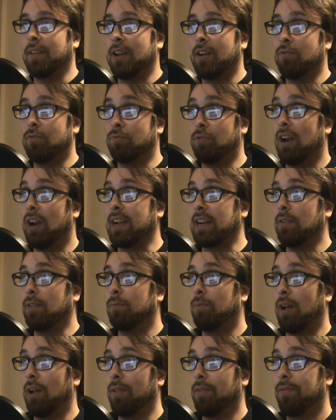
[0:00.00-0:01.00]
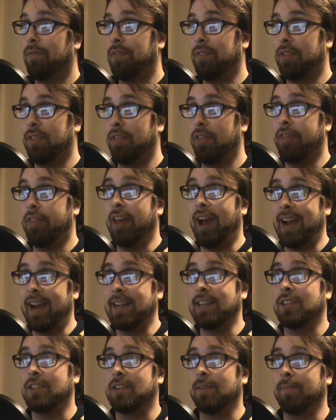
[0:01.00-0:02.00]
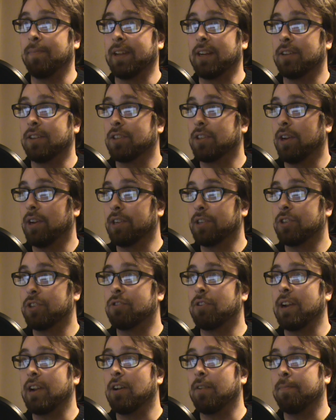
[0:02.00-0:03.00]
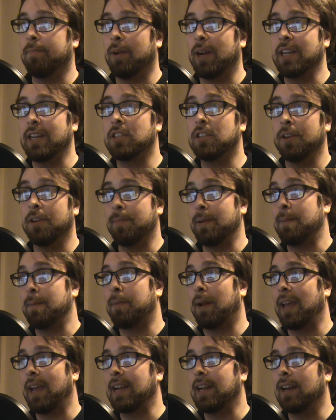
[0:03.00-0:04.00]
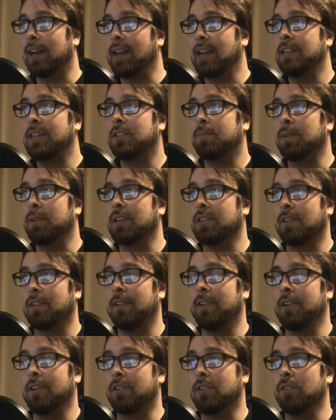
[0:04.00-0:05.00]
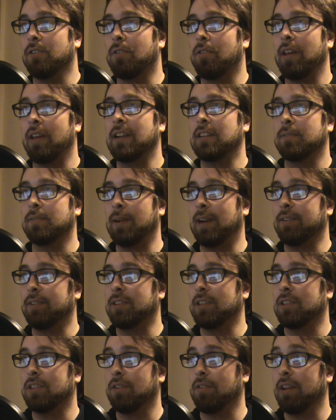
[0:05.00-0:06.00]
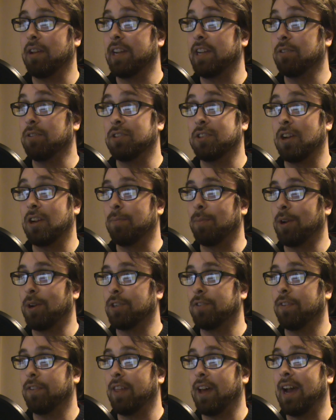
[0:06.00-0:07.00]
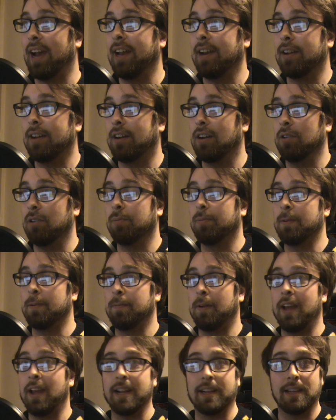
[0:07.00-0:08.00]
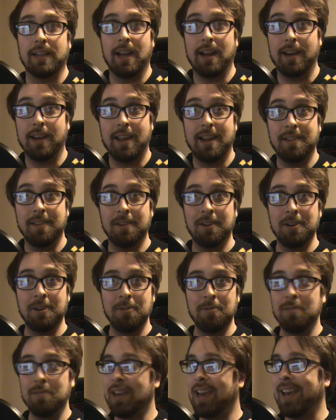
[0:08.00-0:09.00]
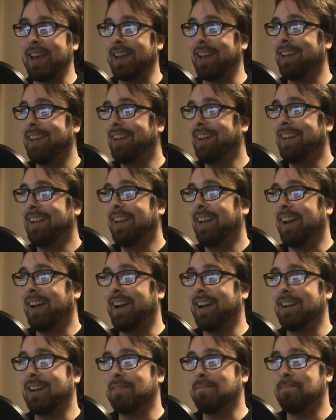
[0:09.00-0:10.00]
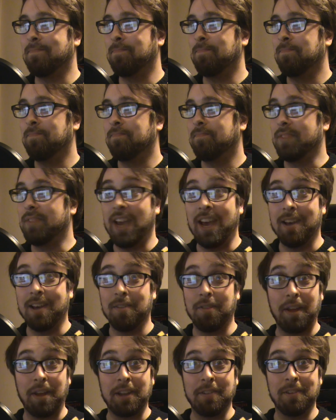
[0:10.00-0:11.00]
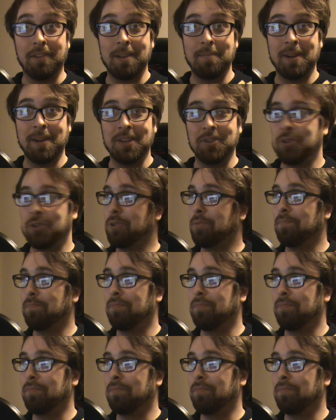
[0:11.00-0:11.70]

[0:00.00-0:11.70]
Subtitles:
Right, well, that is something that's going straight on my to-be-played list because I've heard good things about it. So thank you so much for that. I will be playing that in the new year. Yeah, thank you very much.